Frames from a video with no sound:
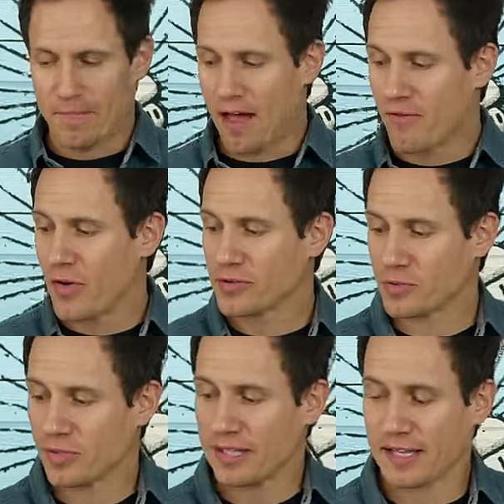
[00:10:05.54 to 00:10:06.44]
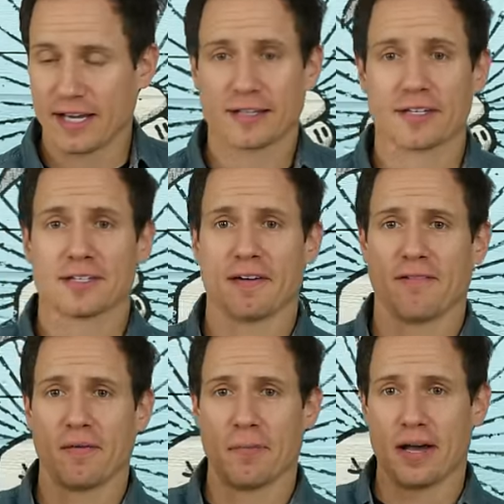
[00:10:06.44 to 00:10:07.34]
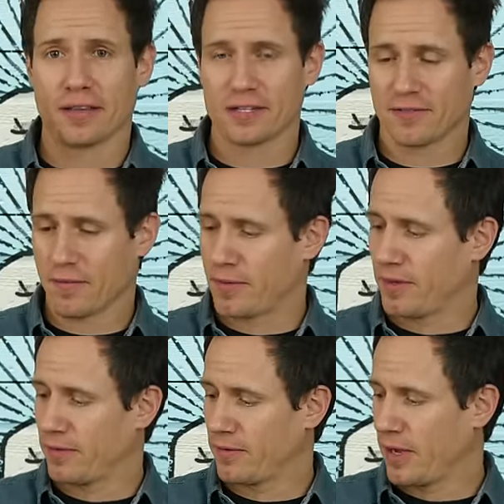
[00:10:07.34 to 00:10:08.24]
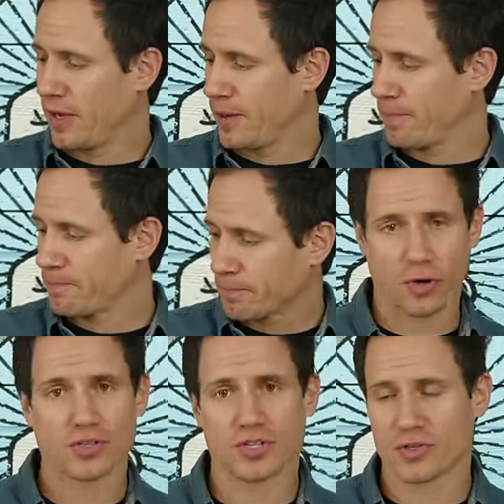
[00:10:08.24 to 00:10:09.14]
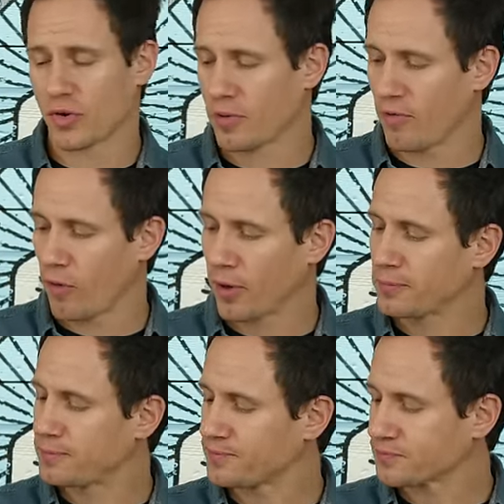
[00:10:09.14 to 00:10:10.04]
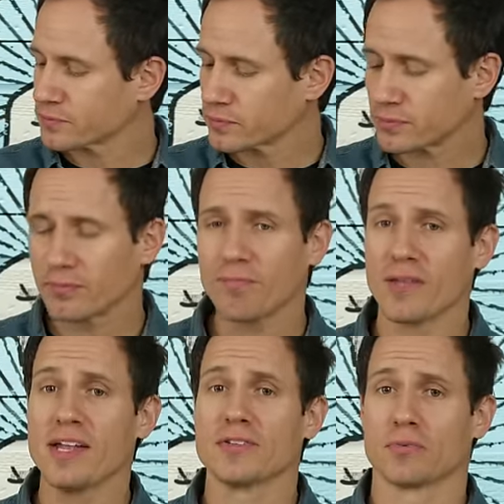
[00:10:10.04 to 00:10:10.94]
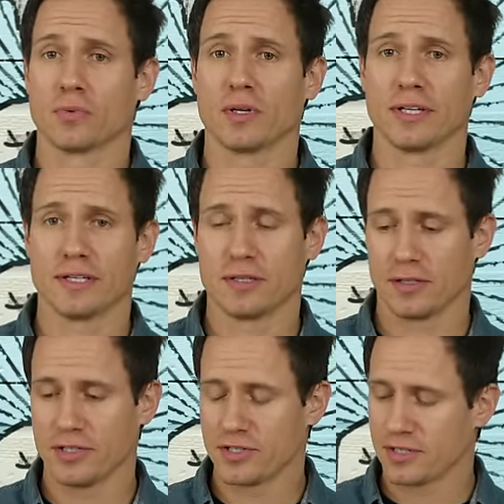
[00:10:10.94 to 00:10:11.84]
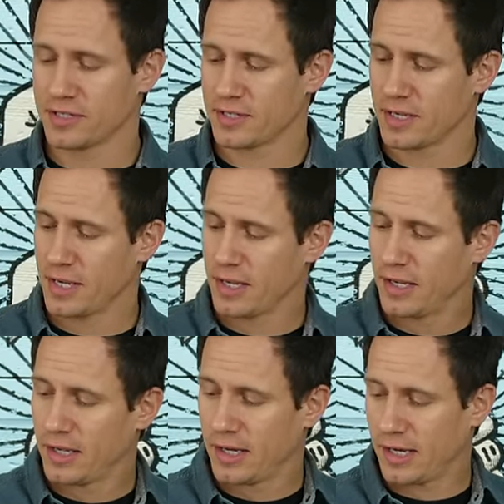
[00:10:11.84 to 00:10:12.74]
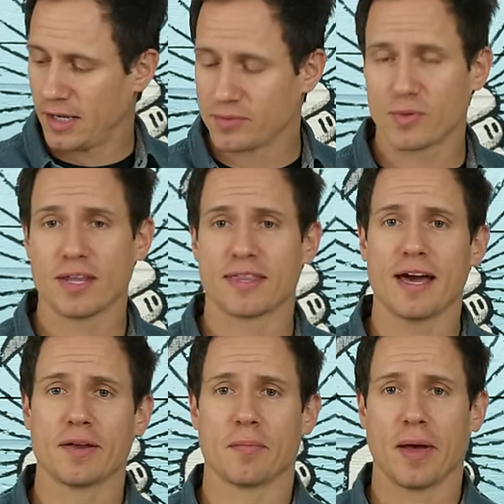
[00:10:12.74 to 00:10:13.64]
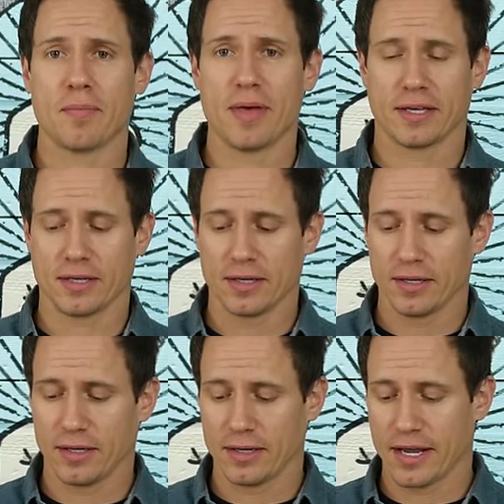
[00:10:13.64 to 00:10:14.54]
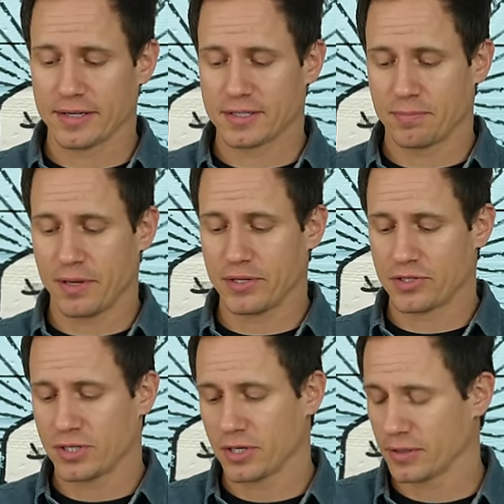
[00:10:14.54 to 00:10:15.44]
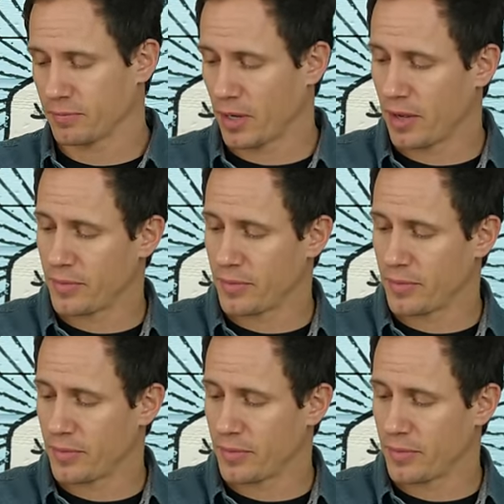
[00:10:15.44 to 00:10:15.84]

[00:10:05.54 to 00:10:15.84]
I've always really liked this stuff. I bought this from the um, grocery store before. It is really delicious. Um, so I thought it might make a, a nice peach uh,